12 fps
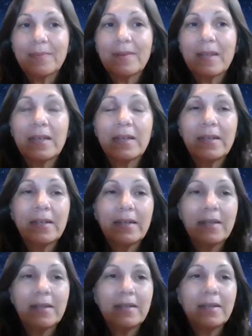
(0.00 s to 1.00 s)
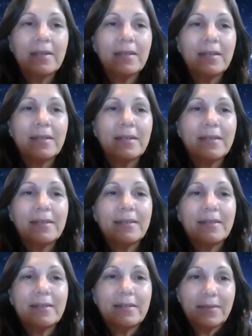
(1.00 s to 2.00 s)

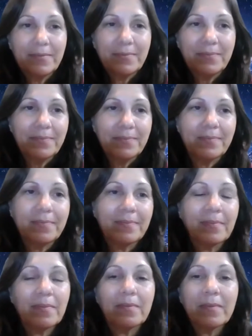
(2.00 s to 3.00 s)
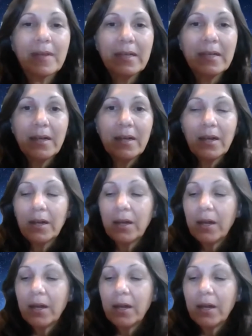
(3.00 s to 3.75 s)
(no one is talking)